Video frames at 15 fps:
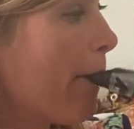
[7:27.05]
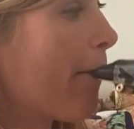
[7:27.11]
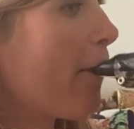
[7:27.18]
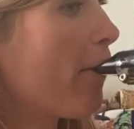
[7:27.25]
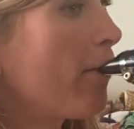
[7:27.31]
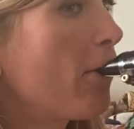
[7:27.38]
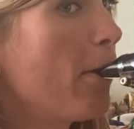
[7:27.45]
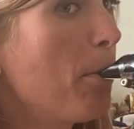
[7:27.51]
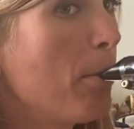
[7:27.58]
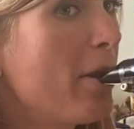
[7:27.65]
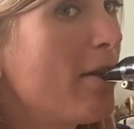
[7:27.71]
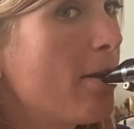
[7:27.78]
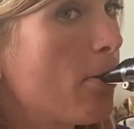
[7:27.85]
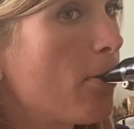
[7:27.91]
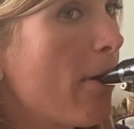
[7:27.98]
So it shouldn't
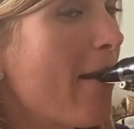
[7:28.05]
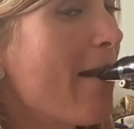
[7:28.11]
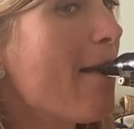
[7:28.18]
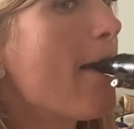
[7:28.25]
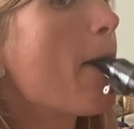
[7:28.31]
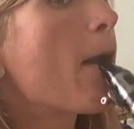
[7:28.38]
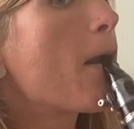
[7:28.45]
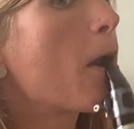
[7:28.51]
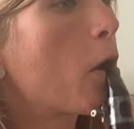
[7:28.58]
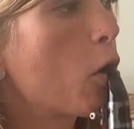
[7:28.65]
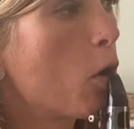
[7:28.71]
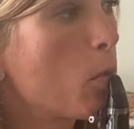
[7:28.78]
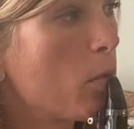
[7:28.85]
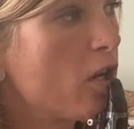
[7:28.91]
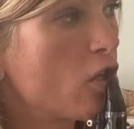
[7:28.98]
be straight and it
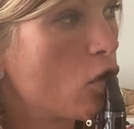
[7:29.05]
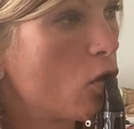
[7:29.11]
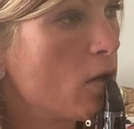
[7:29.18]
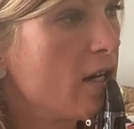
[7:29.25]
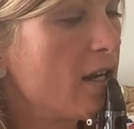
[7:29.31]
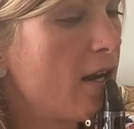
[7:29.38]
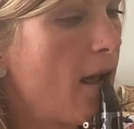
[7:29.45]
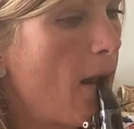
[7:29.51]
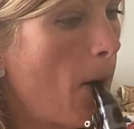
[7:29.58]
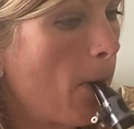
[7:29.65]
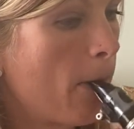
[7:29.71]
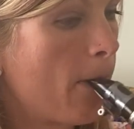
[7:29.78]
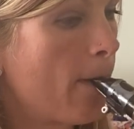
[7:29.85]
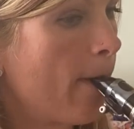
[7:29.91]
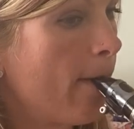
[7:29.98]
shouldn't be straight
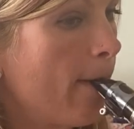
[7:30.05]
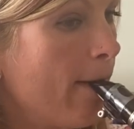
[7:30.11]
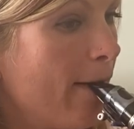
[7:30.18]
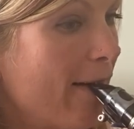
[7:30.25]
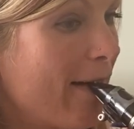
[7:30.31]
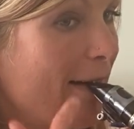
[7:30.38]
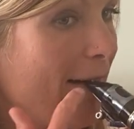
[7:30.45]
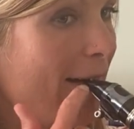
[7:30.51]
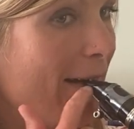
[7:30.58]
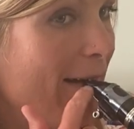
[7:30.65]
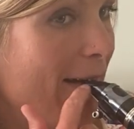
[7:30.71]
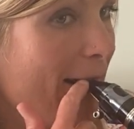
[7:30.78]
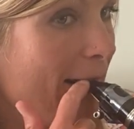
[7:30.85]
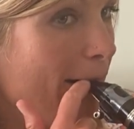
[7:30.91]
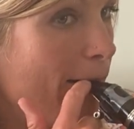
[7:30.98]
down, like a
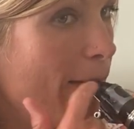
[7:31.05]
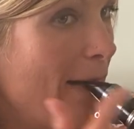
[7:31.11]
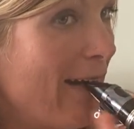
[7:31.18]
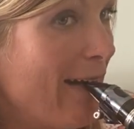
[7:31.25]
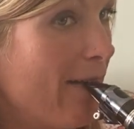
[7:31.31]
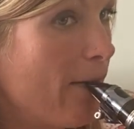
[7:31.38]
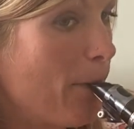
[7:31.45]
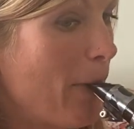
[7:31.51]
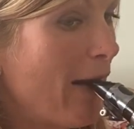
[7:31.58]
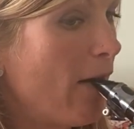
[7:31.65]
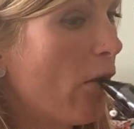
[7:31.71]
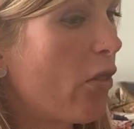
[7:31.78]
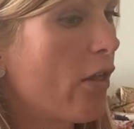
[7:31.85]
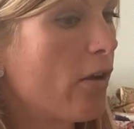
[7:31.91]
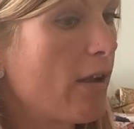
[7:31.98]
diagonal out of your
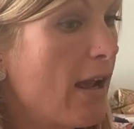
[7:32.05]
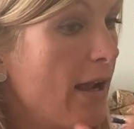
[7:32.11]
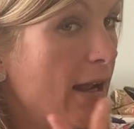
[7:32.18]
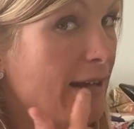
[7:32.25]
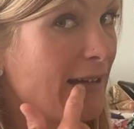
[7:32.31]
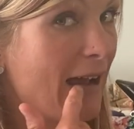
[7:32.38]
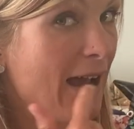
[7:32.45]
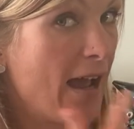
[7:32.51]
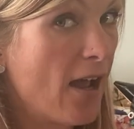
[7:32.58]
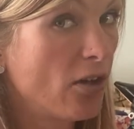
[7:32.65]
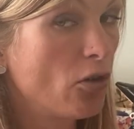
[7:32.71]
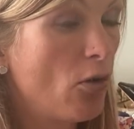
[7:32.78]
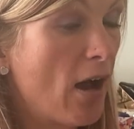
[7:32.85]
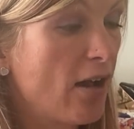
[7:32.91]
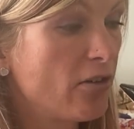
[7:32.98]
mouth, okay? A
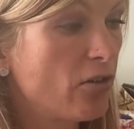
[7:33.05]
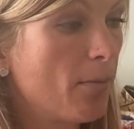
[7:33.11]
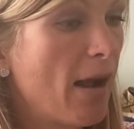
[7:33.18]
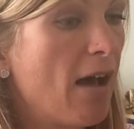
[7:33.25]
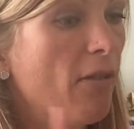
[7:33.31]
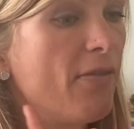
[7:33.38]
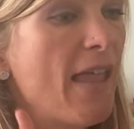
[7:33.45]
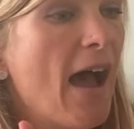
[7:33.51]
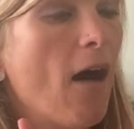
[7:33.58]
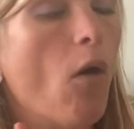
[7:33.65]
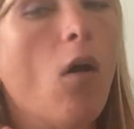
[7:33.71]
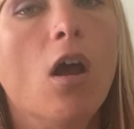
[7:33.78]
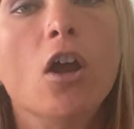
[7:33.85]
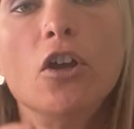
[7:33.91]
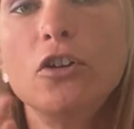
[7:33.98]
diagonal out of your mouth. Now,
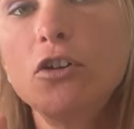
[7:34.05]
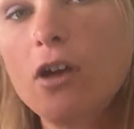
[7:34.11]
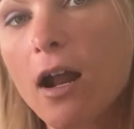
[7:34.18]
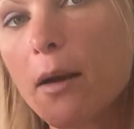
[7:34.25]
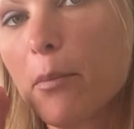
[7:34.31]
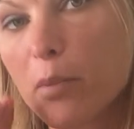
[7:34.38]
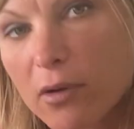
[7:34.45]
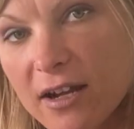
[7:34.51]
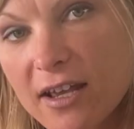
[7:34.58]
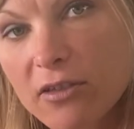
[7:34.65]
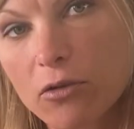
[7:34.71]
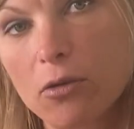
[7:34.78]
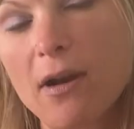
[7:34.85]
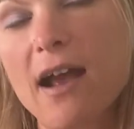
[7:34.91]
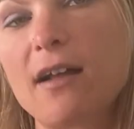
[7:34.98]
you gotta
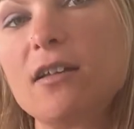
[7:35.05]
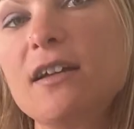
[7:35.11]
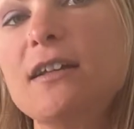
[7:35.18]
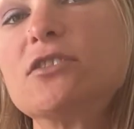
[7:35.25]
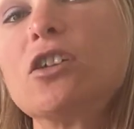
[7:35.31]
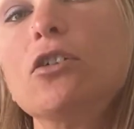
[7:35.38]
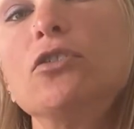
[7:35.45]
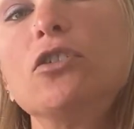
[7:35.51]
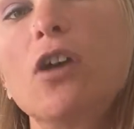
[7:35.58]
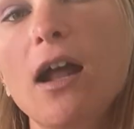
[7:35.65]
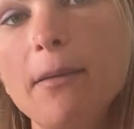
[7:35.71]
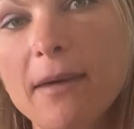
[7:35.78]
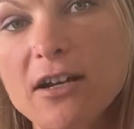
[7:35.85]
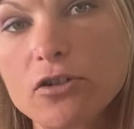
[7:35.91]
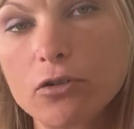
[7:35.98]
breathe correctly. So you
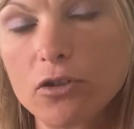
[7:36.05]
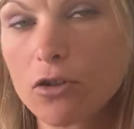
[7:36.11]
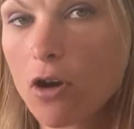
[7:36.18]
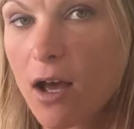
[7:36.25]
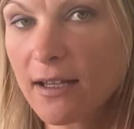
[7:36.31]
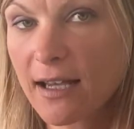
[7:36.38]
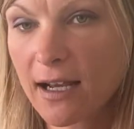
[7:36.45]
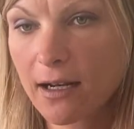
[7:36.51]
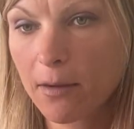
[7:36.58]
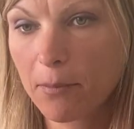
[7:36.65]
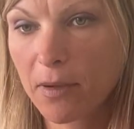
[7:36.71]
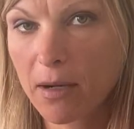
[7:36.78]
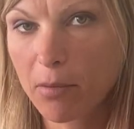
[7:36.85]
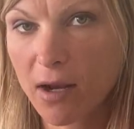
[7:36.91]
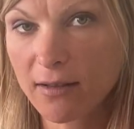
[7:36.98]
gotta make sure you're not taking a
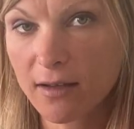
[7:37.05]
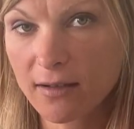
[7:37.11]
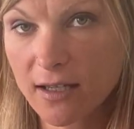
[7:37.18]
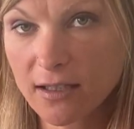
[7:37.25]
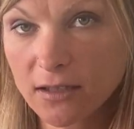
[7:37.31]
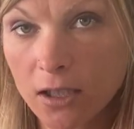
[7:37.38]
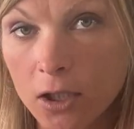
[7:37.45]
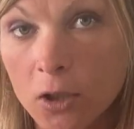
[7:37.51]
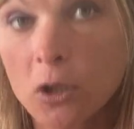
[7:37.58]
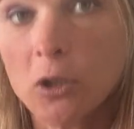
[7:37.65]
big breath like this